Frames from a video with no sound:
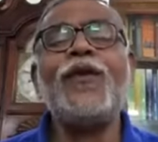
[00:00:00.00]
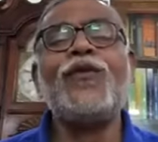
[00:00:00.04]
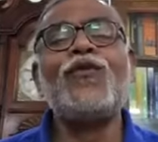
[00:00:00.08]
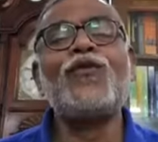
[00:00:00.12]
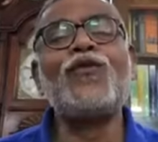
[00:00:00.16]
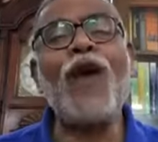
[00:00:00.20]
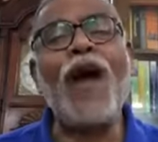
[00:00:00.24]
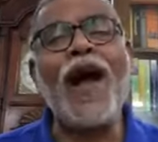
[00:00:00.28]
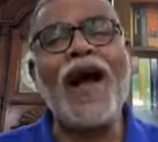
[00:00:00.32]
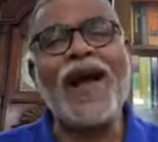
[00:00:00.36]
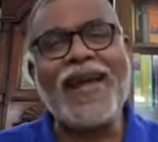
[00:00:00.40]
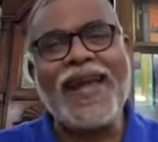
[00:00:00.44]

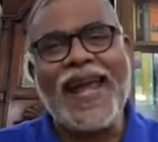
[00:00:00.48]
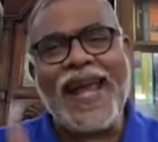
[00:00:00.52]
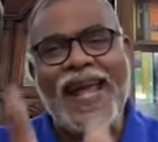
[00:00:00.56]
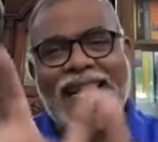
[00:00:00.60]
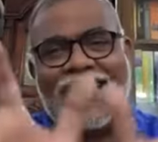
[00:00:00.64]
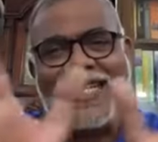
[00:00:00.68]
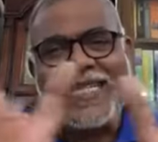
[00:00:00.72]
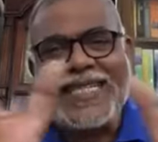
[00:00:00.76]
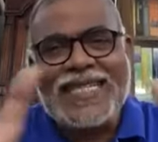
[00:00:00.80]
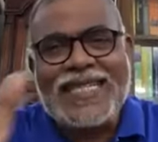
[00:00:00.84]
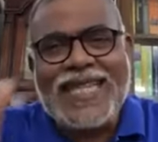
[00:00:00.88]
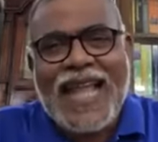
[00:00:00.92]
So,
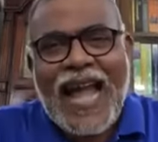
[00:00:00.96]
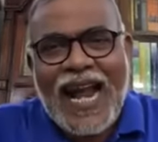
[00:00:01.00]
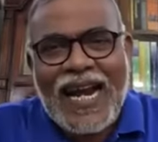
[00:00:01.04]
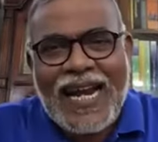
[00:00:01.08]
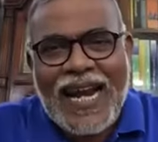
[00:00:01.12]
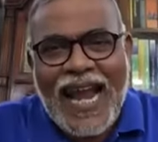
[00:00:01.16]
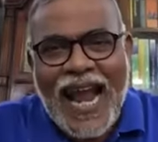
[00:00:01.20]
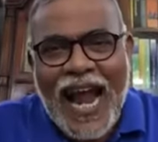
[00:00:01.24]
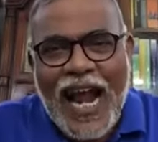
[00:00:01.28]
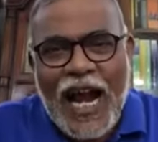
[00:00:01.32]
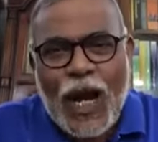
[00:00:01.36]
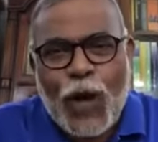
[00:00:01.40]
against
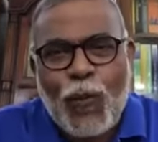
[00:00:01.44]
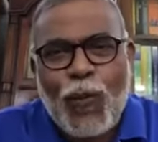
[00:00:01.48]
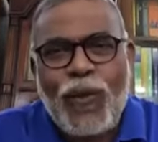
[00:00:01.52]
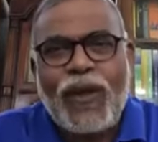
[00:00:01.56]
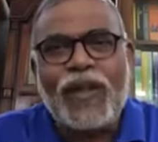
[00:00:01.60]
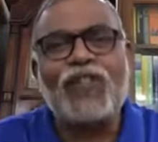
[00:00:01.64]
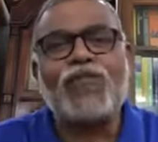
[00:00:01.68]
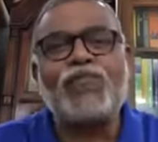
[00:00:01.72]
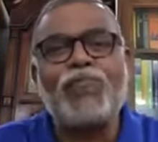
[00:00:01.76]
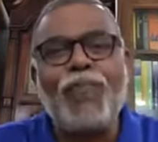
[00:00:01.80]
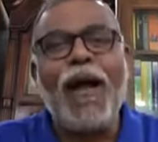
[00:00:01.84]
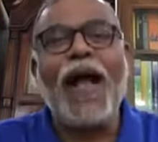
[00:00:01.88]
that
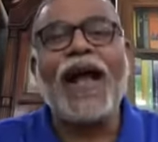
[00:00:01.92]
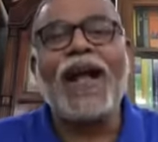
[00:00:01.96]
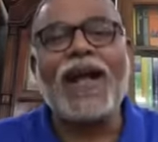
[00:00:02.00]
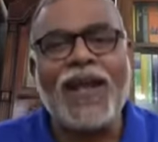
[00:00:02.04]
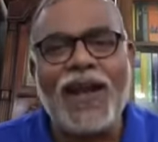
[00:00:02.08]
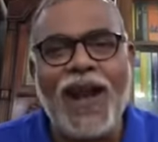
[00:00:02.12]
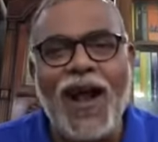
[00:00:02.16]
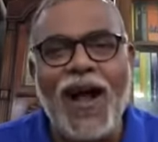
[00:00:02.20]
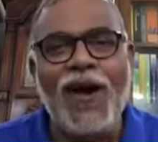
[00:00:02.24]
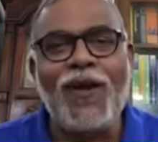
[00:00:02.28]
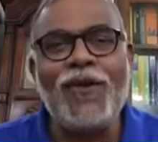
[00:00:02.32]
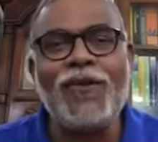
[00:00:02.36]
adverse
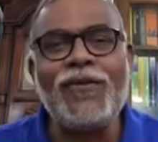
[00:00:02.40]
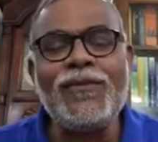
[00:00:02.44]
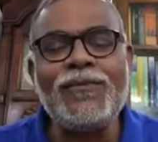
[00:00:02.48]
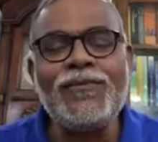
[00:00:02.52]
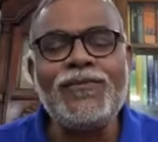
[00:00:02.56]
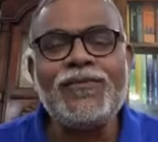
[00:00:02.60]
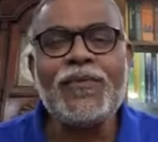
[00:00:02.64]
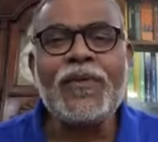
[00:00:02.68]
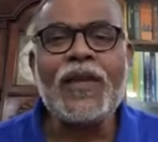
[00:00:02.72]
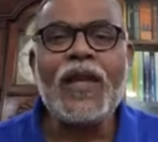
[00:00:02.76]
background,